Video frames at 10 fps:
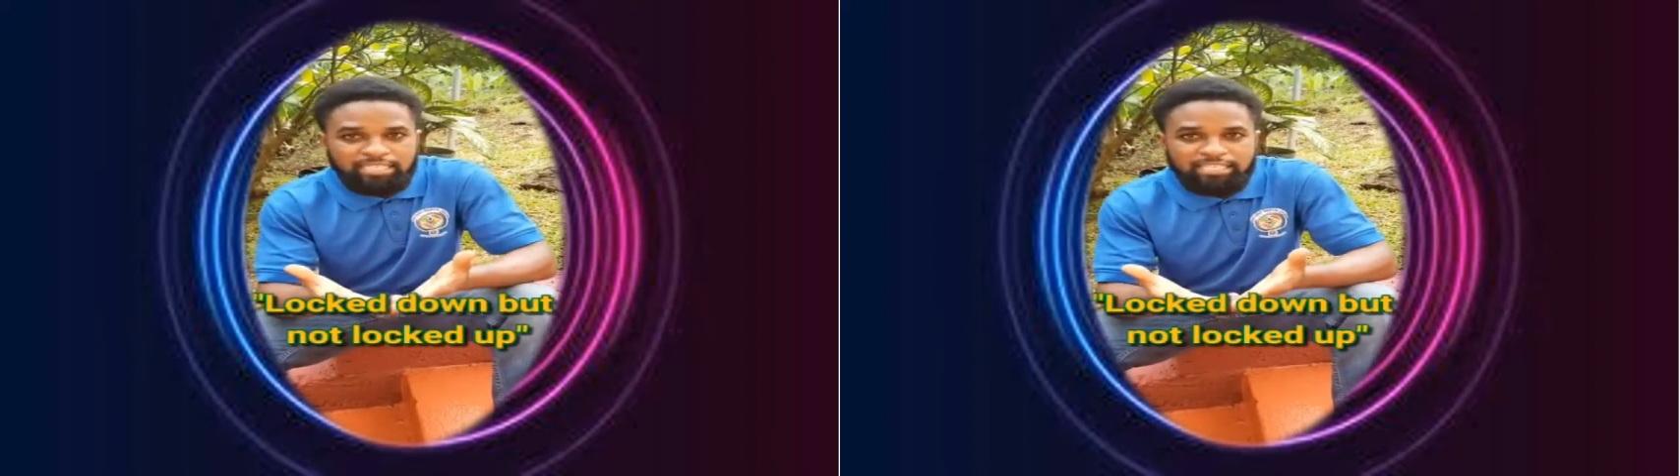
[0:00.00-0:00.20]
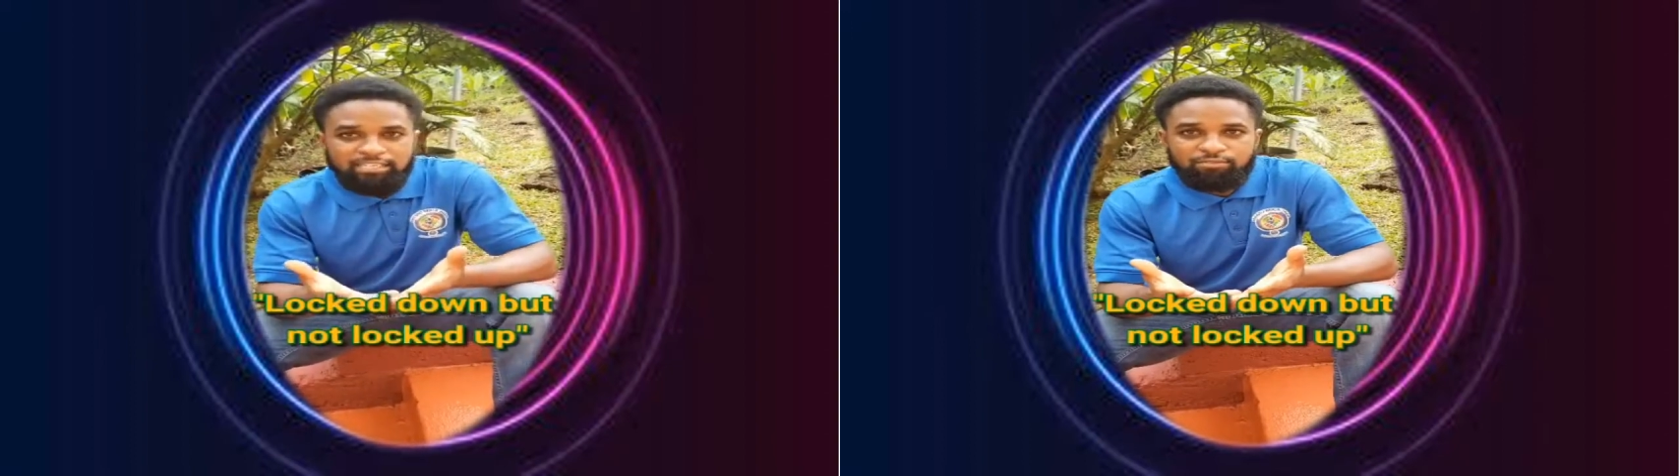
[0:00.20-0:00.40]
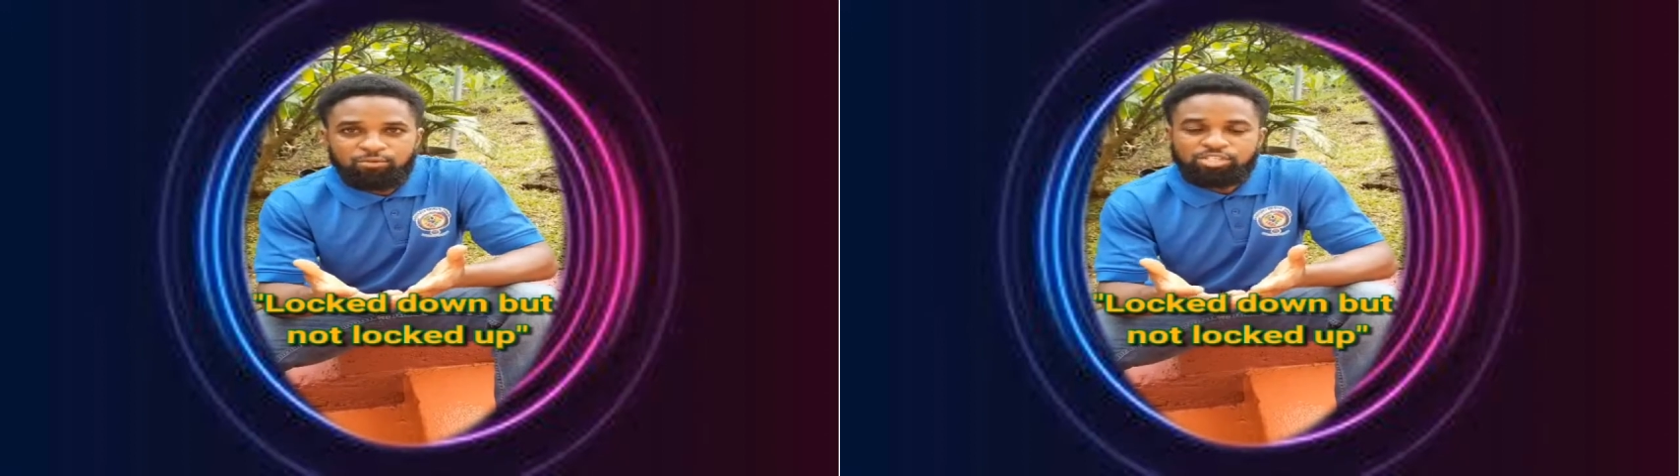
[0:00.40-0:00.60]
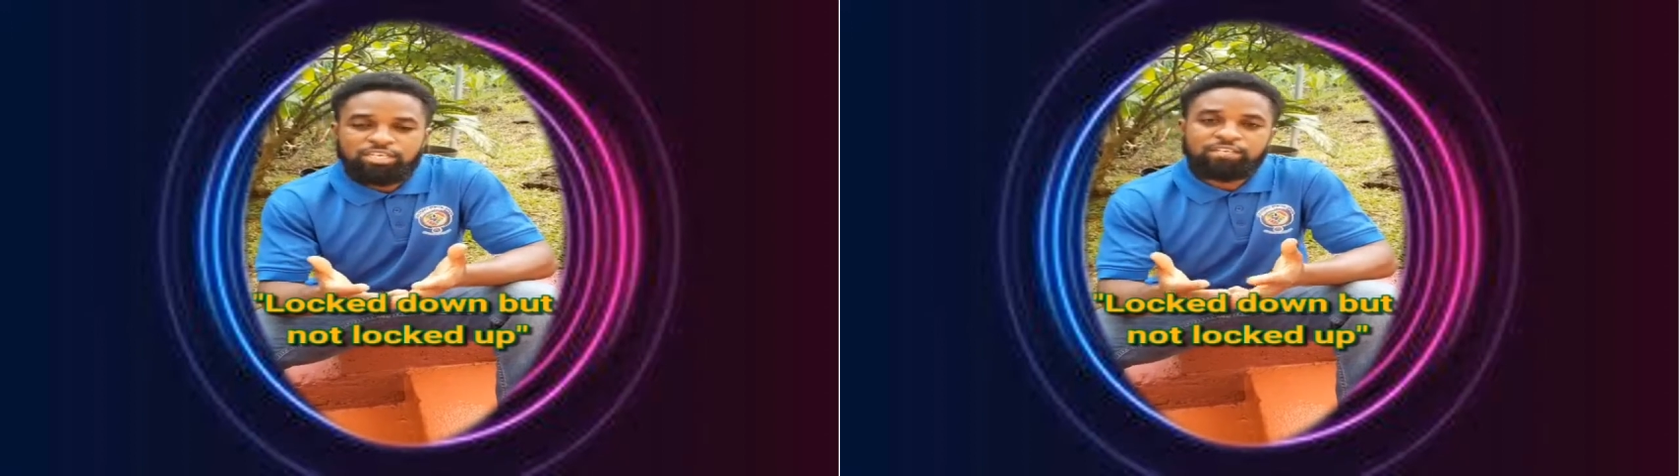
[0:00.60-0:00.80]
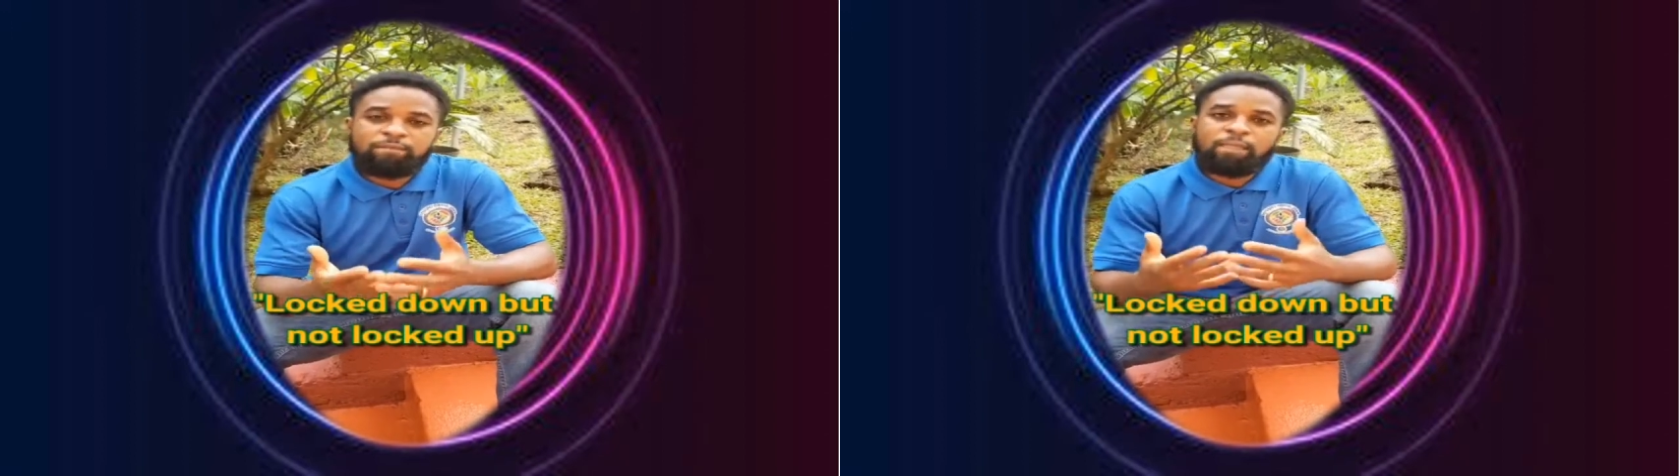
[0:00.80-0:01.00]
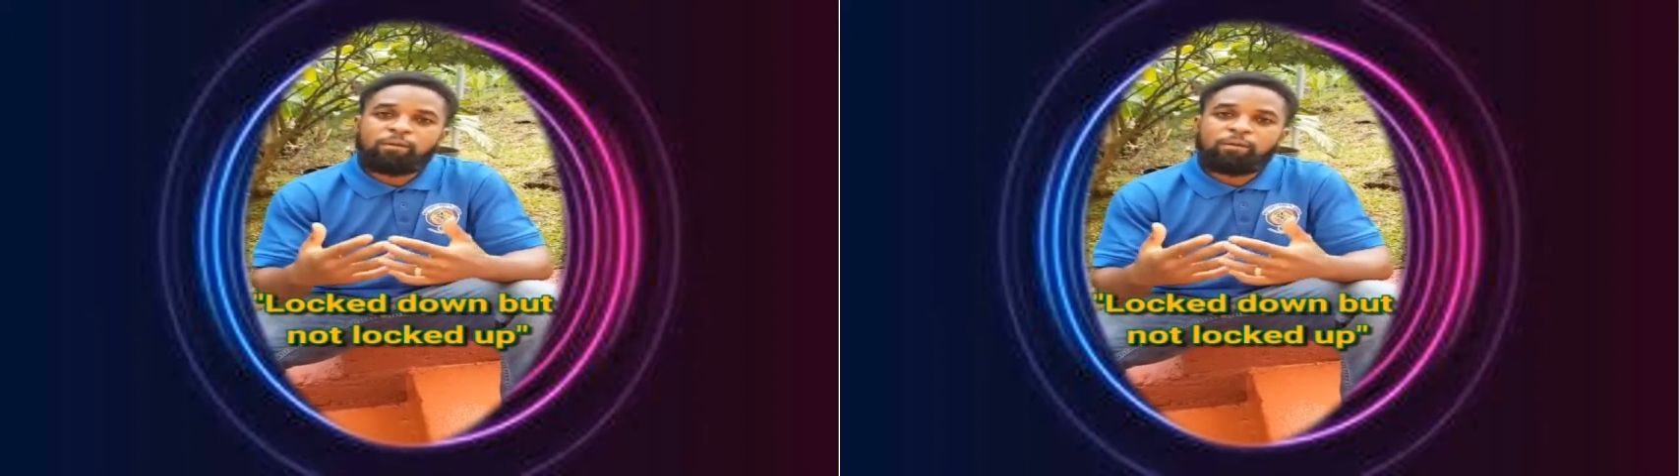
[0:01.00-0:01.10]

in the devotion.